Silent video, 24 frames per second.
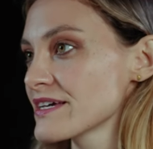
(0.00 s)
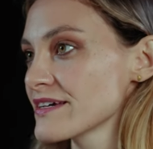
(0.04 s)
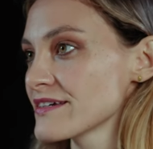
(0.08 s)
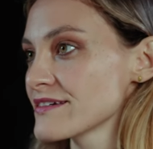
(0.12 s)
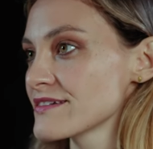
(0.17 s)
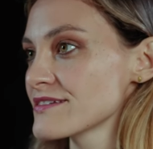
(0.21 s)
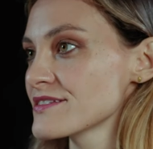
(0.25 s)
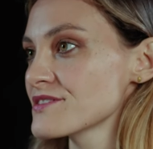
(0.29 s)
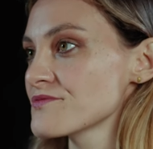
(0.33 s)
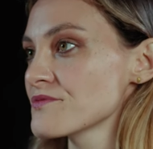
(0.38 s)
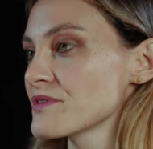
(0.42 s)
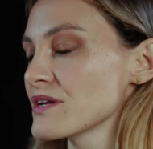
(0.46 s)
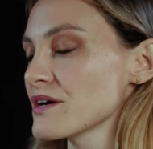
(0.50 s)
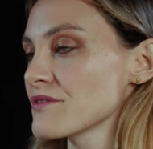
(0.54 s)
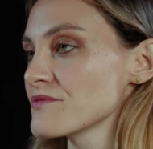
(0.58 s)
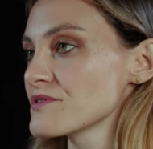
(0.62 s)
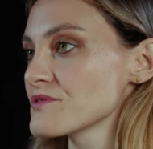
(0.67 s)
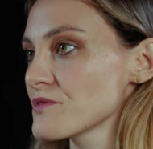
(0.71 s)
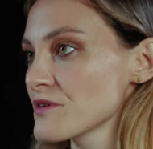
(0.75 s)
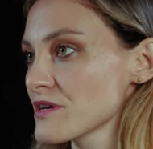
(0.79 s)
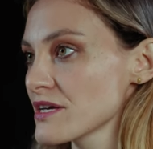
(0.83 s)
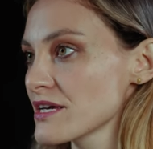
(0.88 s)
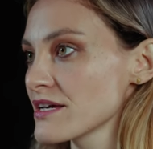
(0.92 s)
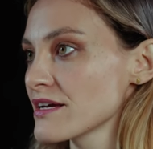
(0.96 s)
because when I
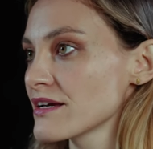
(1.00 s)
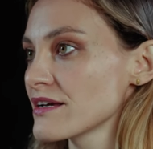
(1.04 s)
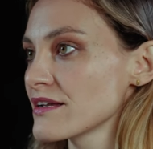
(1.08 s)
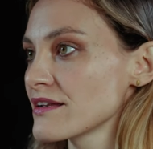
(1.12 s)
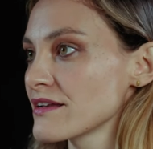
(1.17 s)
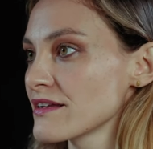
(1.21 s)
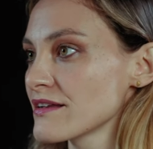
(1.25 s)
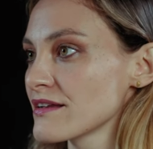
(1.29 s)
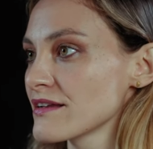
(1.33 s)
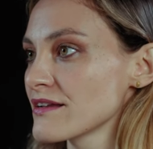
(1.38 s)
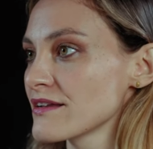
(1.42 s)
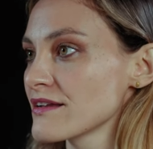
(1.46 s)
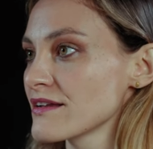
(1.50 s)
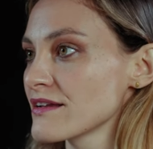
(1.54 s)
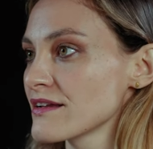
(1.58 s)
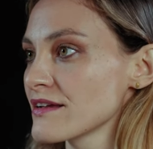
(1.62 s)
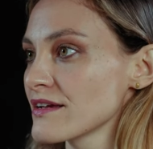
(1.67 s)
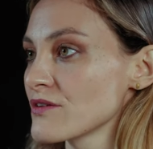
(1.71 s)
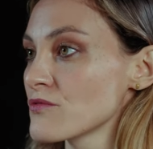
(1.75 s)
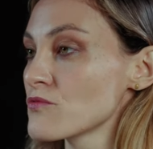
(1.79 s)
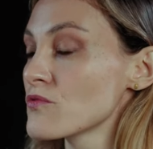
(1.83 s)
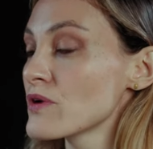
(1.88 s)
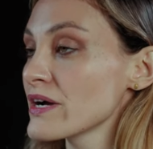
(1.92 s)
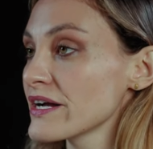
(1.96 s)
was working
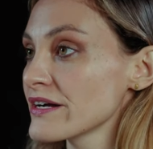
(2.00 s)
in